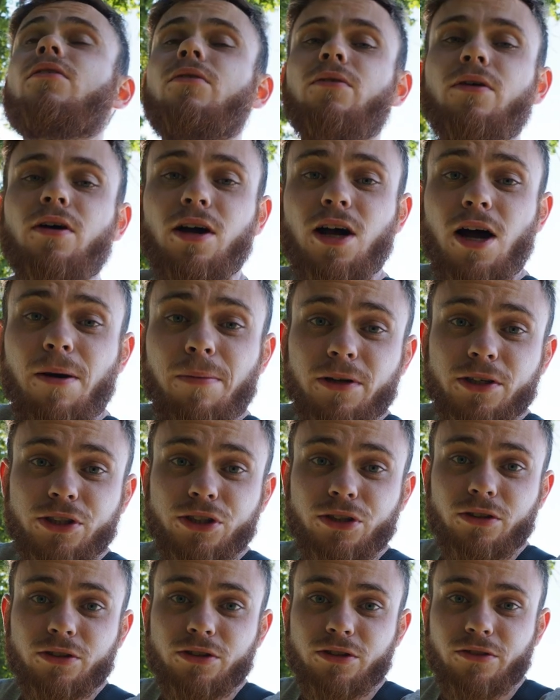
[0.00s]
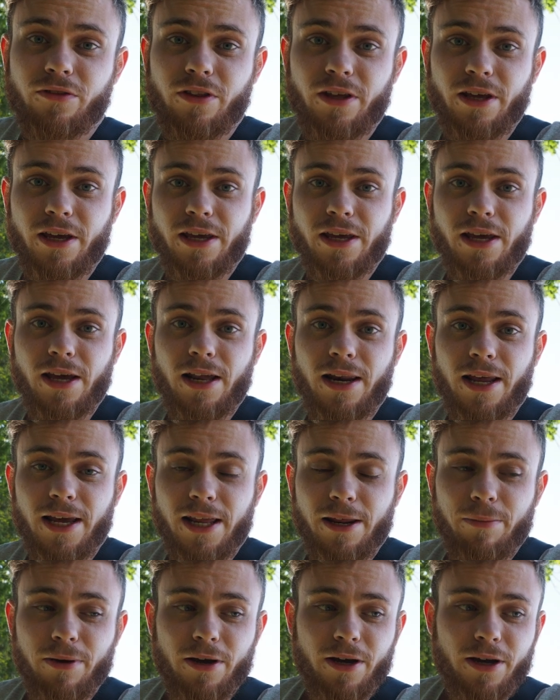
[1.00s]
Got a couple of shots of the
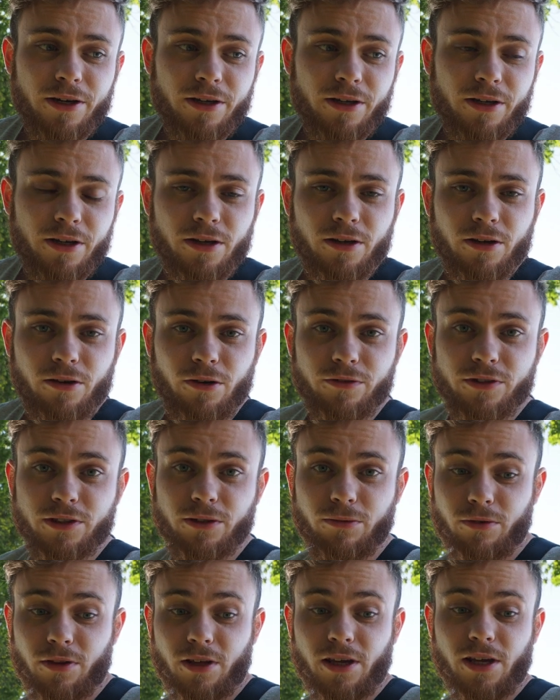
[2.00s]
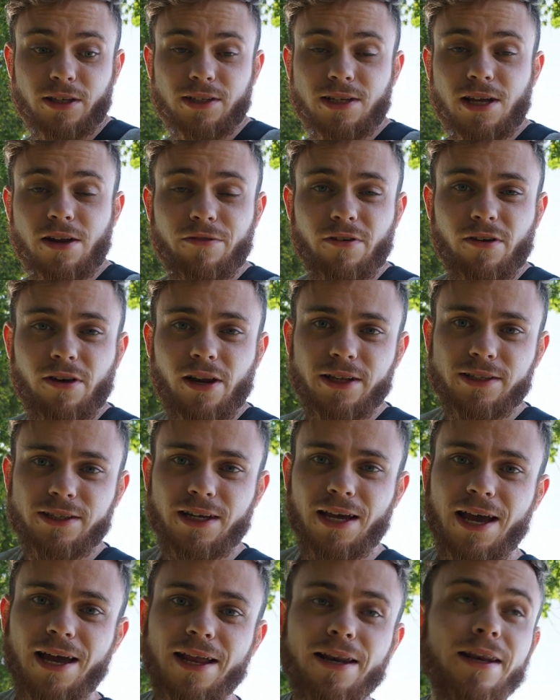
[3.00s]
ladybird, obviously with the telephoto lens
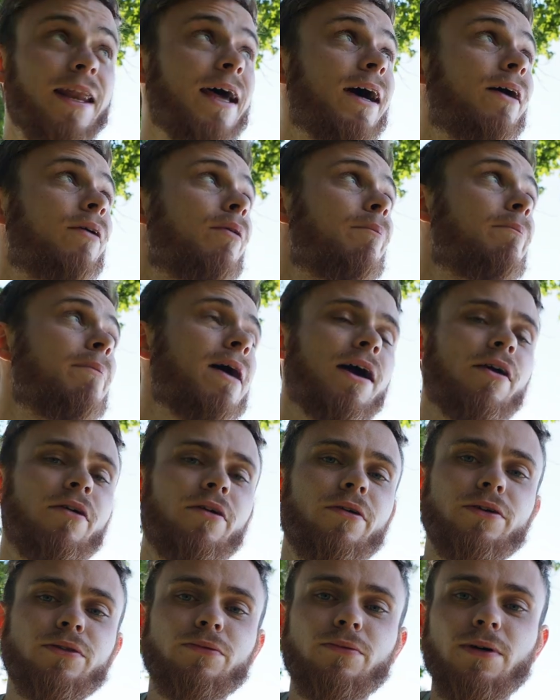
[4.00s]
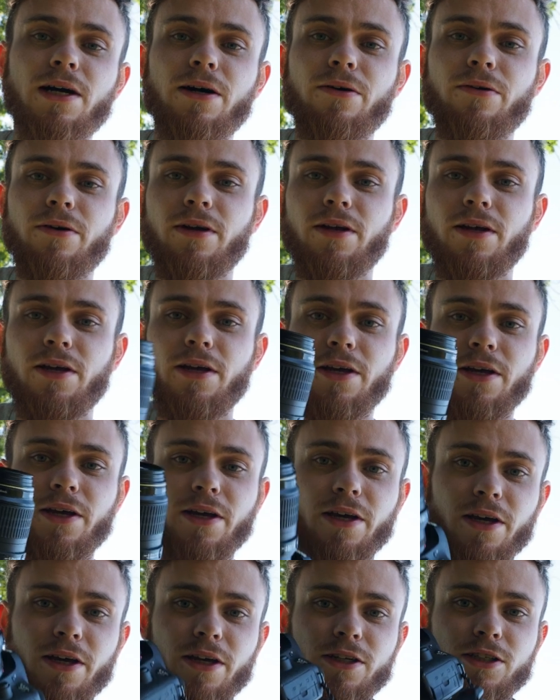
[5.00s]
and now the macro as well.
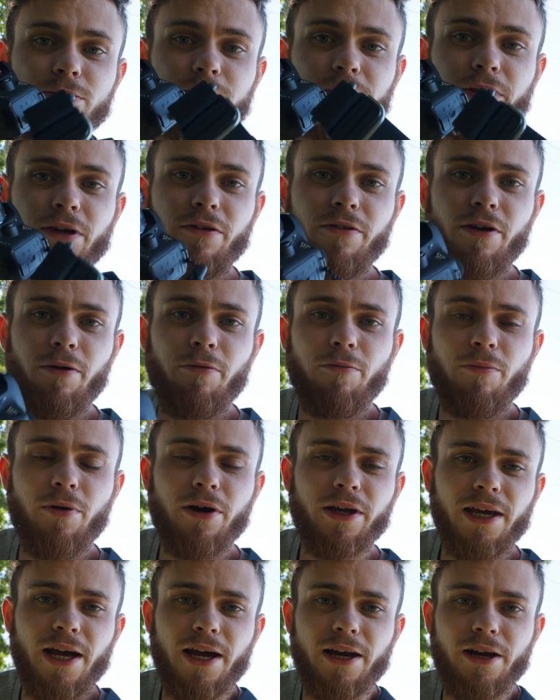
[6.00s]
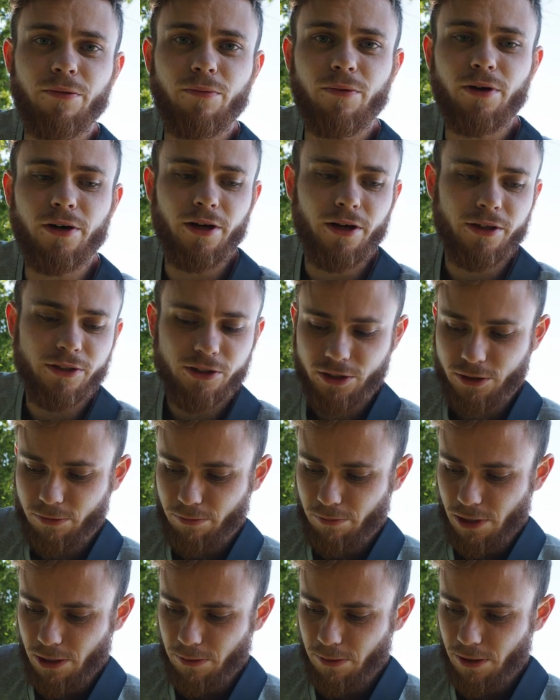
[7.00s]
Just been going around with my Canon
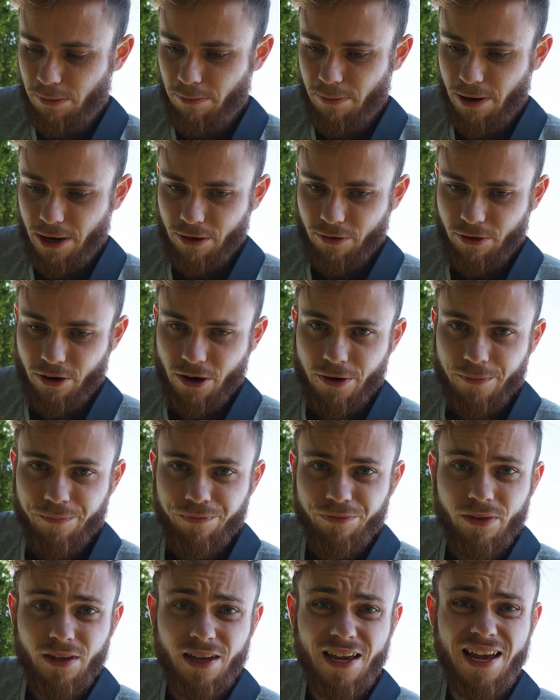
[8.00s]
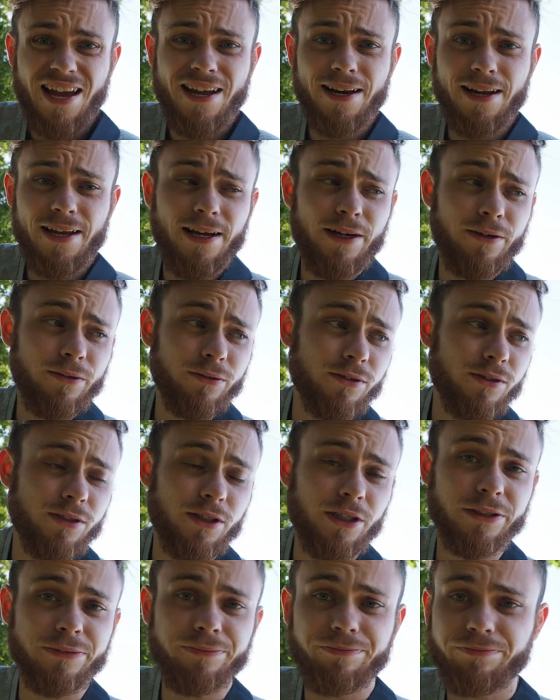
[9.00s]
100mm macro handheld,
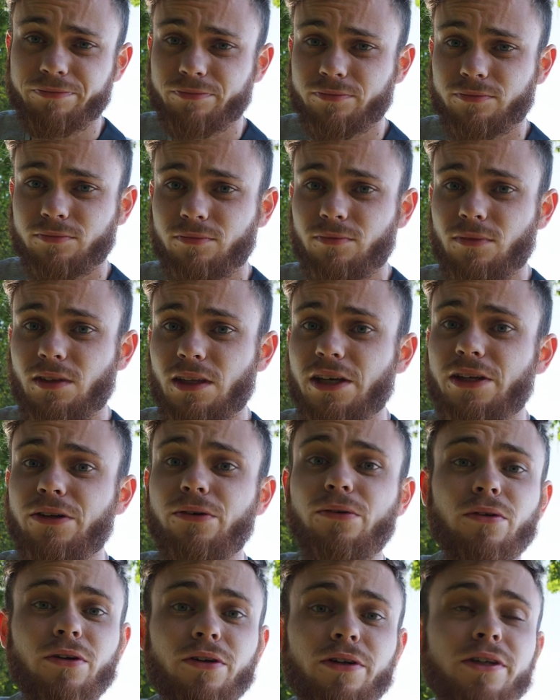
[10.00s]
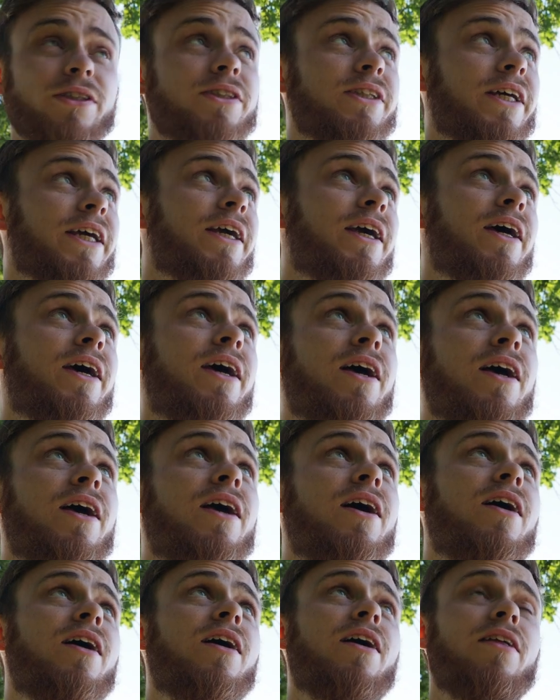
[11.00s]
so in all honesty,
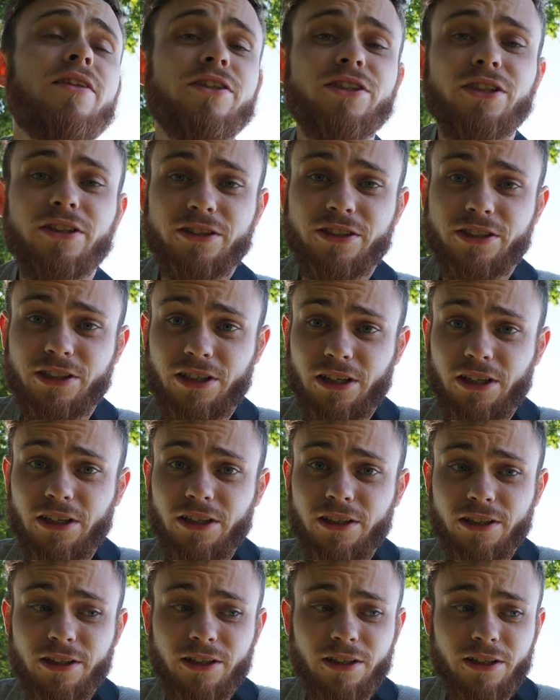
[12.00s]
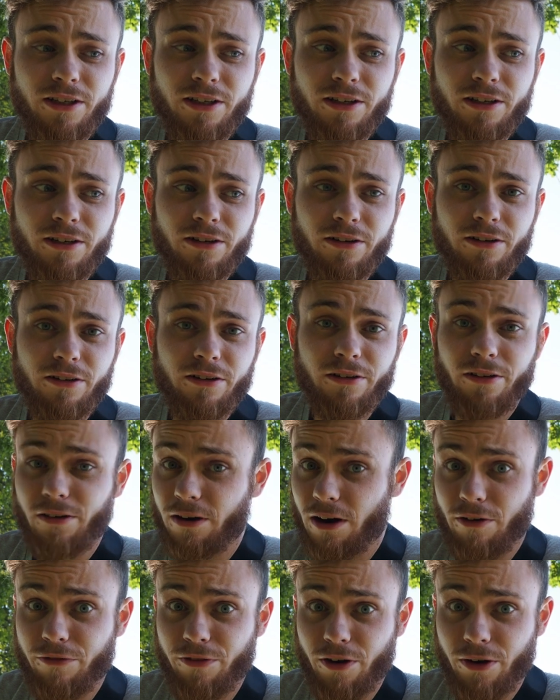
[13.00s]
the chances are
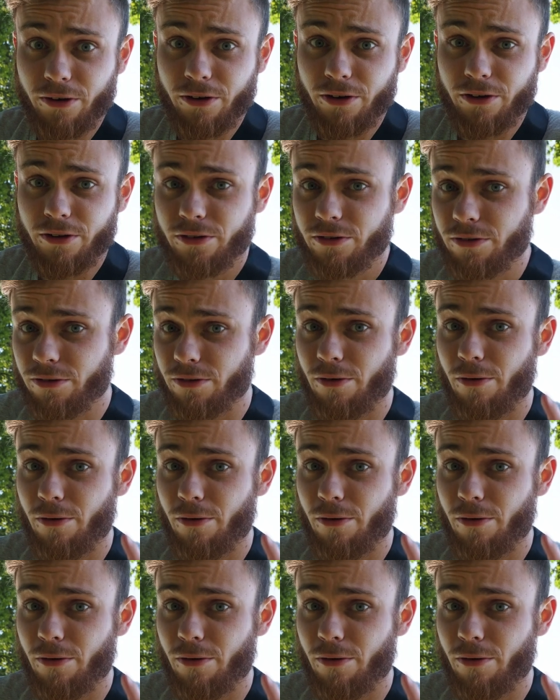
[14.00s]
they're out of focus.